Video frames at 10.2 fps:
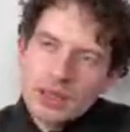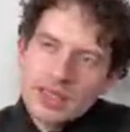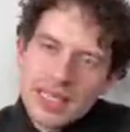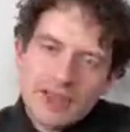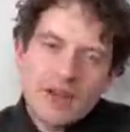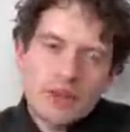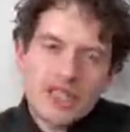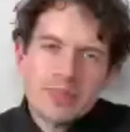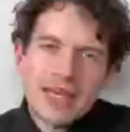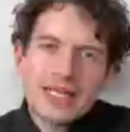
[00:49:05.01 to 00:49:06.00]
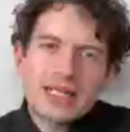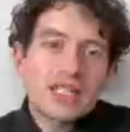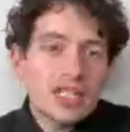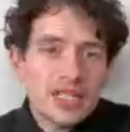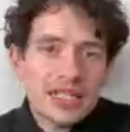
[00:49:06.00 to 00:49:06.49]
Say if I was going to make a
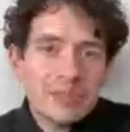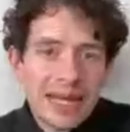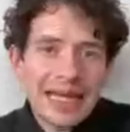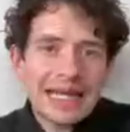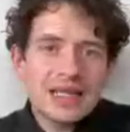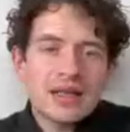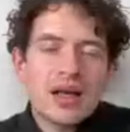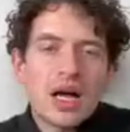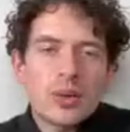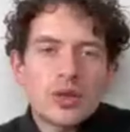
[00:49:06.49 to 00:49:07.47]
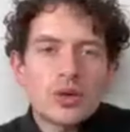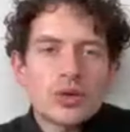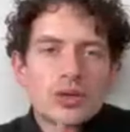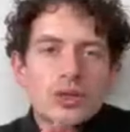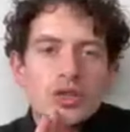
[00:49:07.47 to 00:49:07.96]
dusty pink, I would
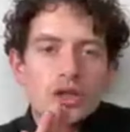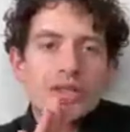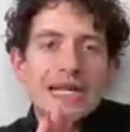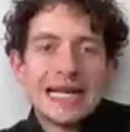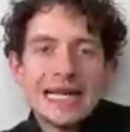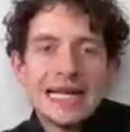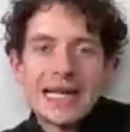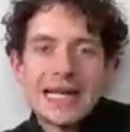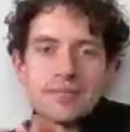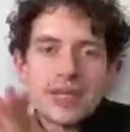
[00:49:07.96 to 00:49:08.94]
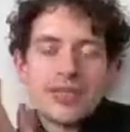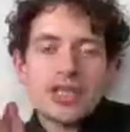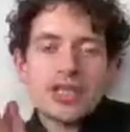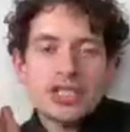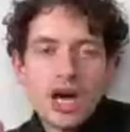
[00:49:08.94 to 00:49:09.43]
also use clear and
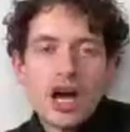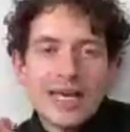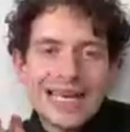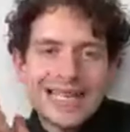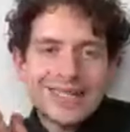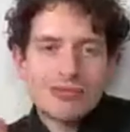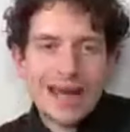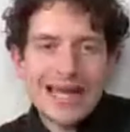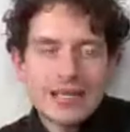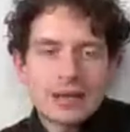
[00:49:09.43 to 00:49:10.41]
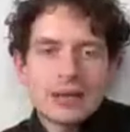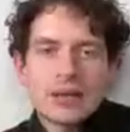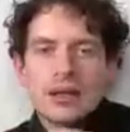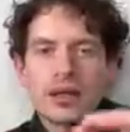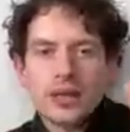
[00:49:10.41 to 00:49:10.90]
the darkest red,
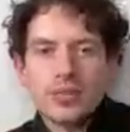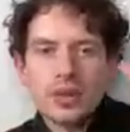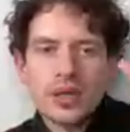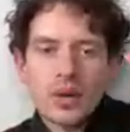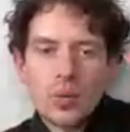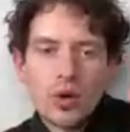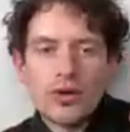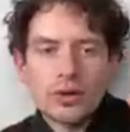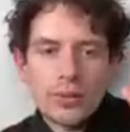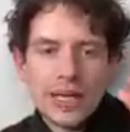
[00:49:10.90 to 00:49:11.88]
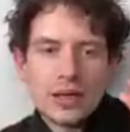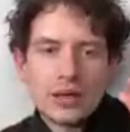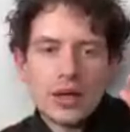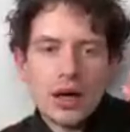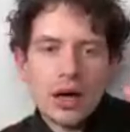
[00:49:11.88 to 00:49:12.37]
and I'd put like 1
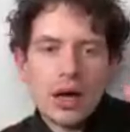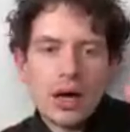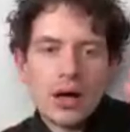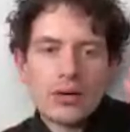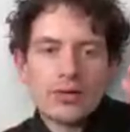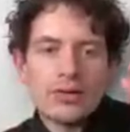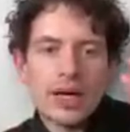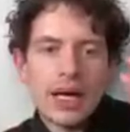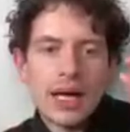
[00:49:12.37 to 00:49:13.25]
ml of